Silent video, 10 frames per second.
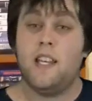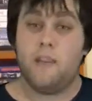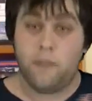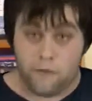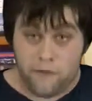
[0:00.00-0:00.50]

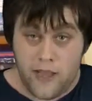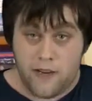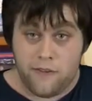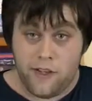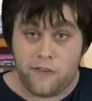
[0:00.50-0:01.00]
If you're a fan
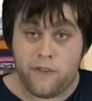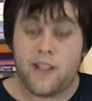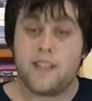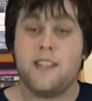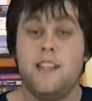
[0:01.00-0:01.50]
of Final
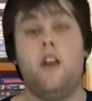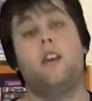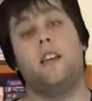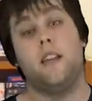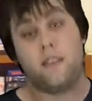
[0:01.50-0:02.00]
Fantasy,
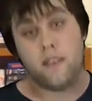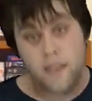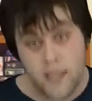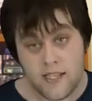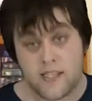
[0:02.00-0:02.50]
okay,
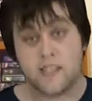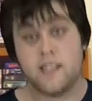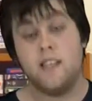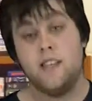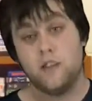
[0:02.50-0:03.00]
this
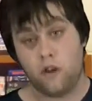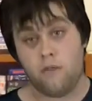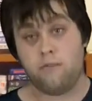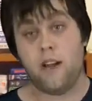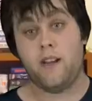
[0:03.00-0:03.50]
is a
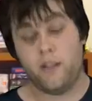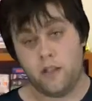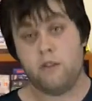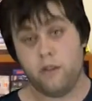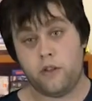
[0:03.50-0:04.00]
no-brainer,
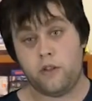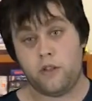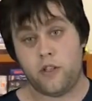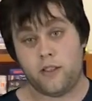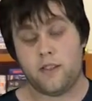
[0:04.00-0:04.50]
you really should
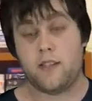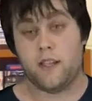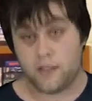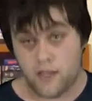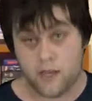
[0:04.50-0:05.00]
check this
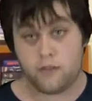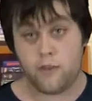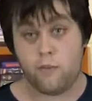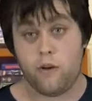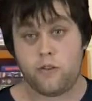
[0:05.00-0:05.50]
out. It's
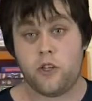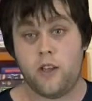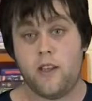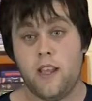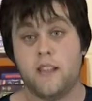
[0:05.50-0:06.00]
actually worth
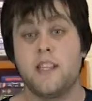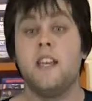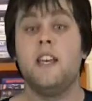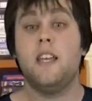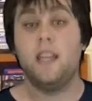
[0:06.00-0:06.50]
checking out
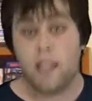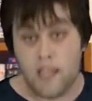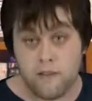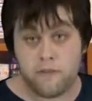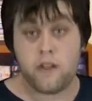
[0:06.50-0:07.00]

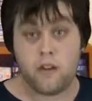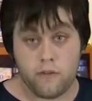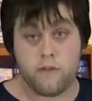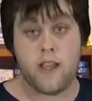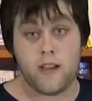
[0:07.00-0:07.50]
if you're a
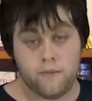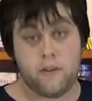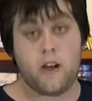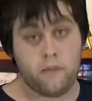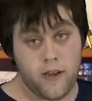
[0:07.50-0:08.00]
fan of
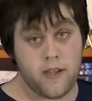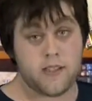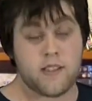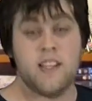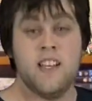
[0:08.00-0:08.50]
Final
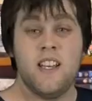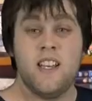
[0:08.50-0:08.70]
Fantasy.